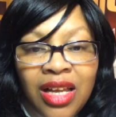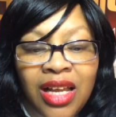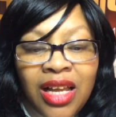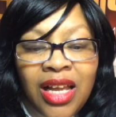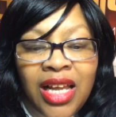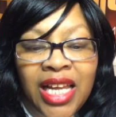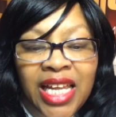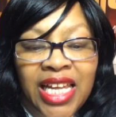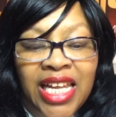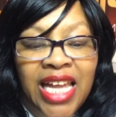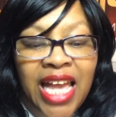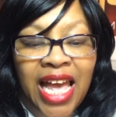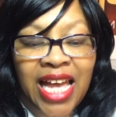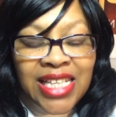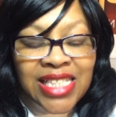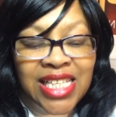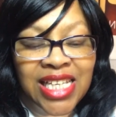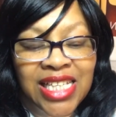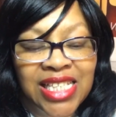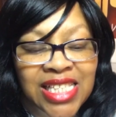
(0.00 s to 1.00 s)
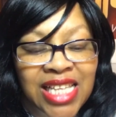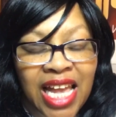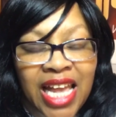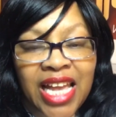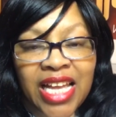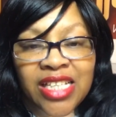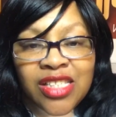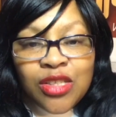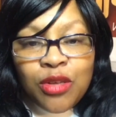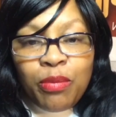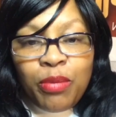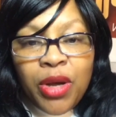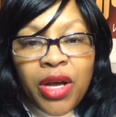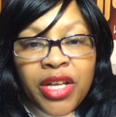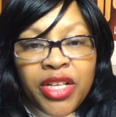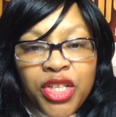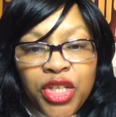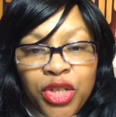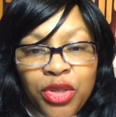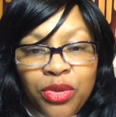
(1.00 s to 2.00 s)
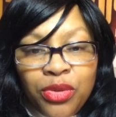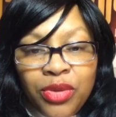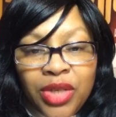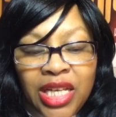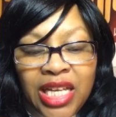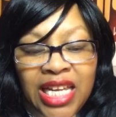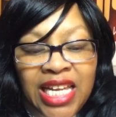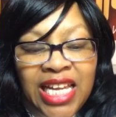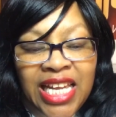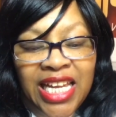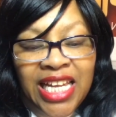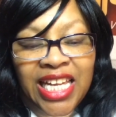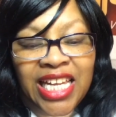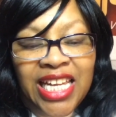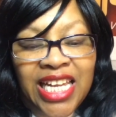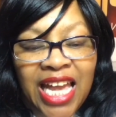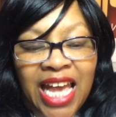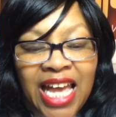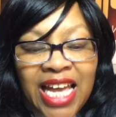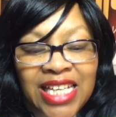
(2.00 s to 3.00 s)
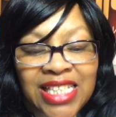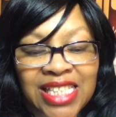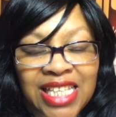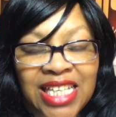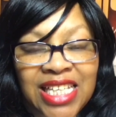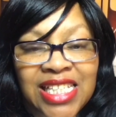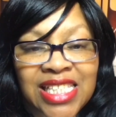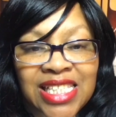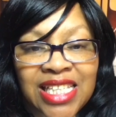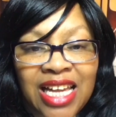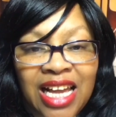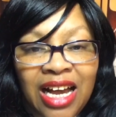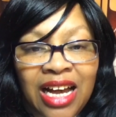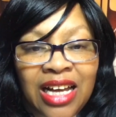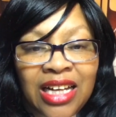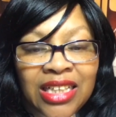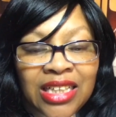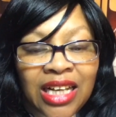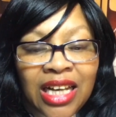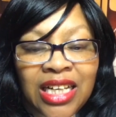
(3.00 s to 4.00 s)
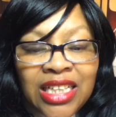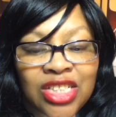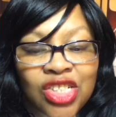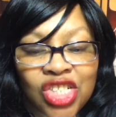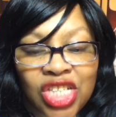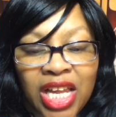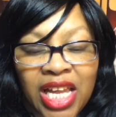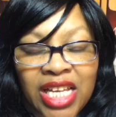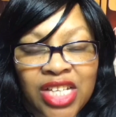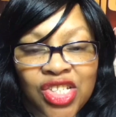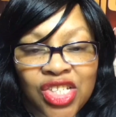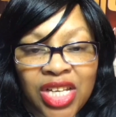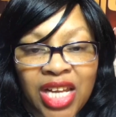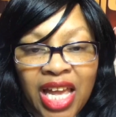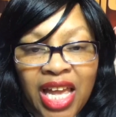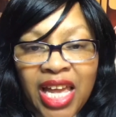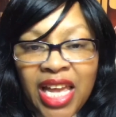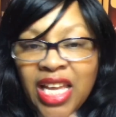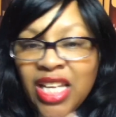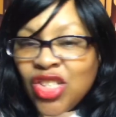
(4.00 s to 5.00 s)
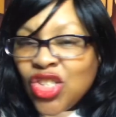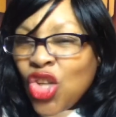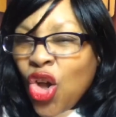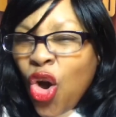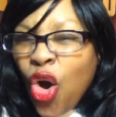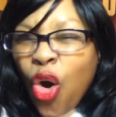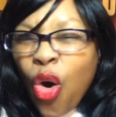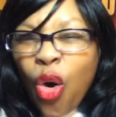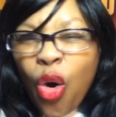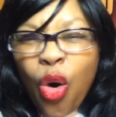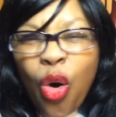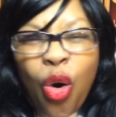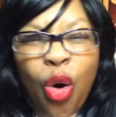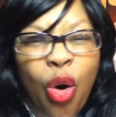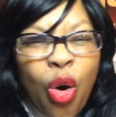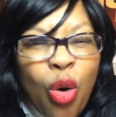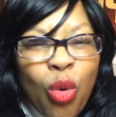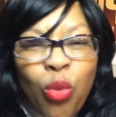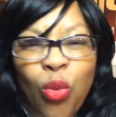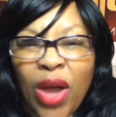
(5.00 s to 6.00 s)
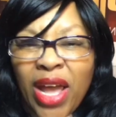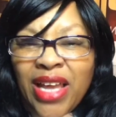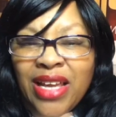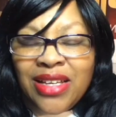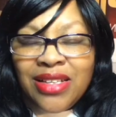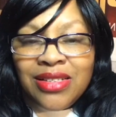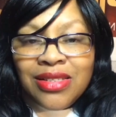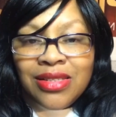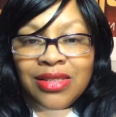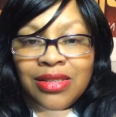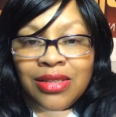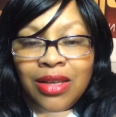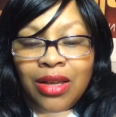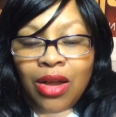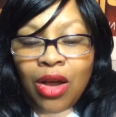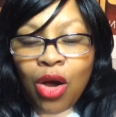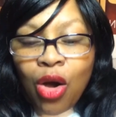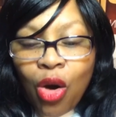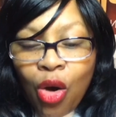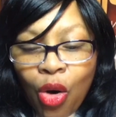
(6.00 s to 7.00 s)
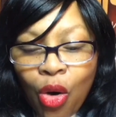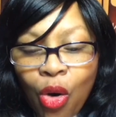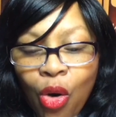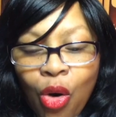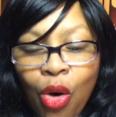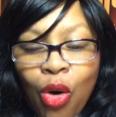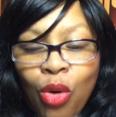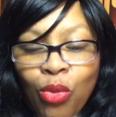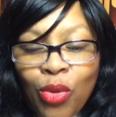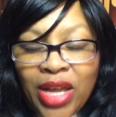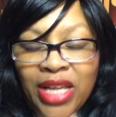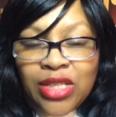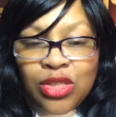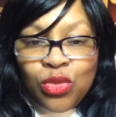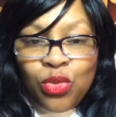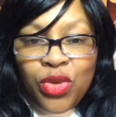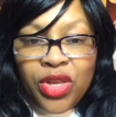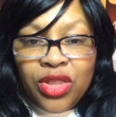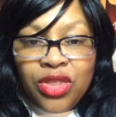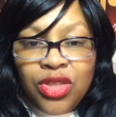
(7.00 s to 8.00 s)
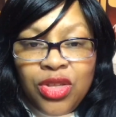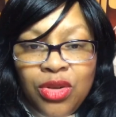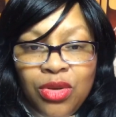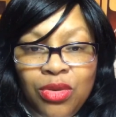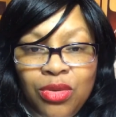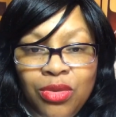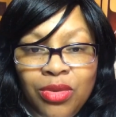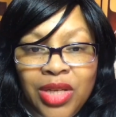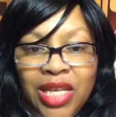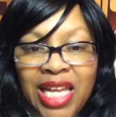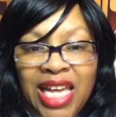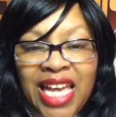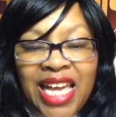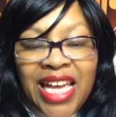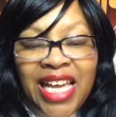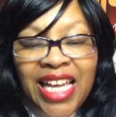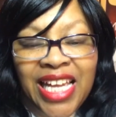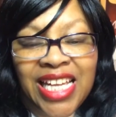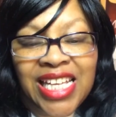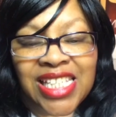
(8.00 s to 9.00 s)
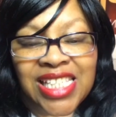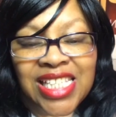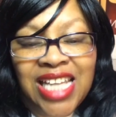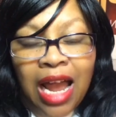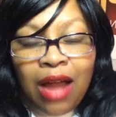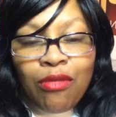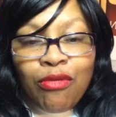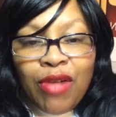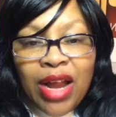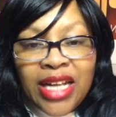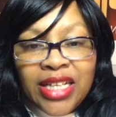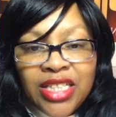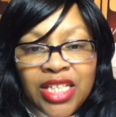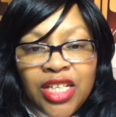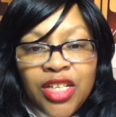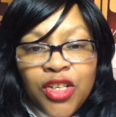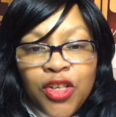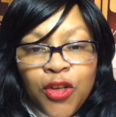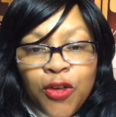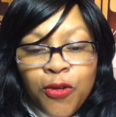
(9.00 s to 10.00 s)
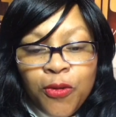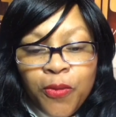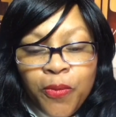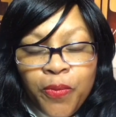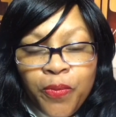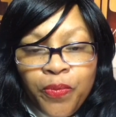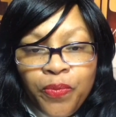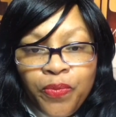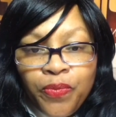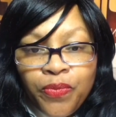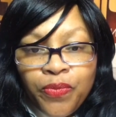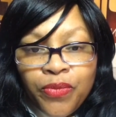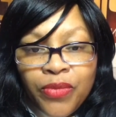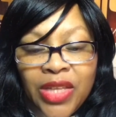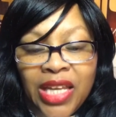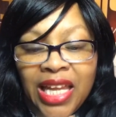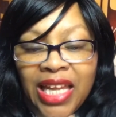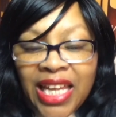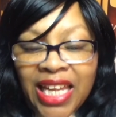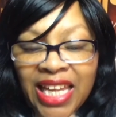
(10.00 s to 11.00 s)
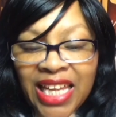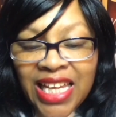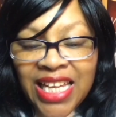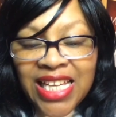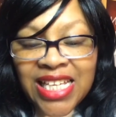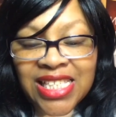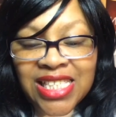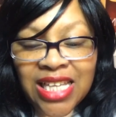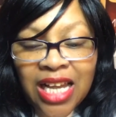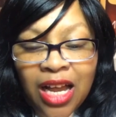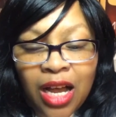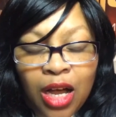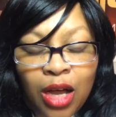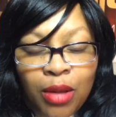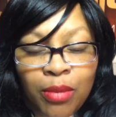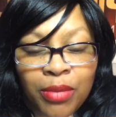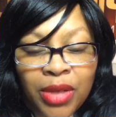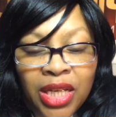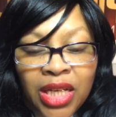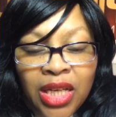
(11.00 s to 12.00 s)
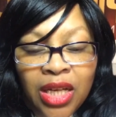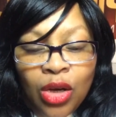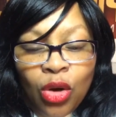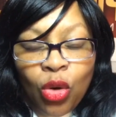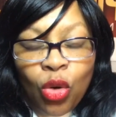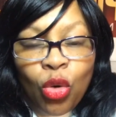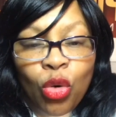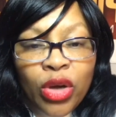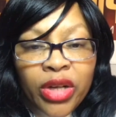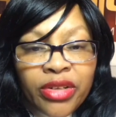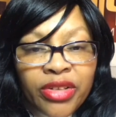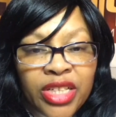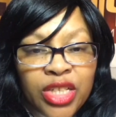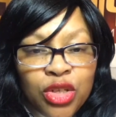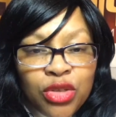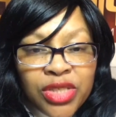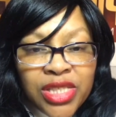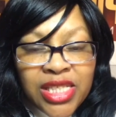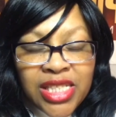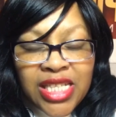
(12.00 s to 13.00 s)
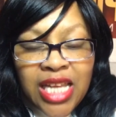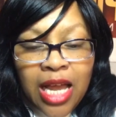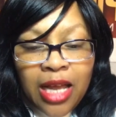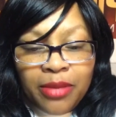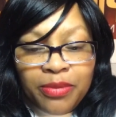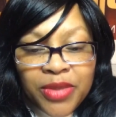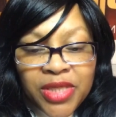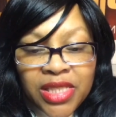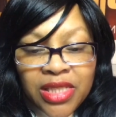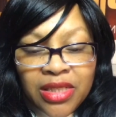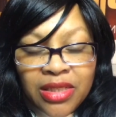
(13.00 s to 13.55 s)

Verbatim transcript: He has his hands upon you. He has his un unchanging hands always, always with you. He's directing you. He's um, ordering your steps.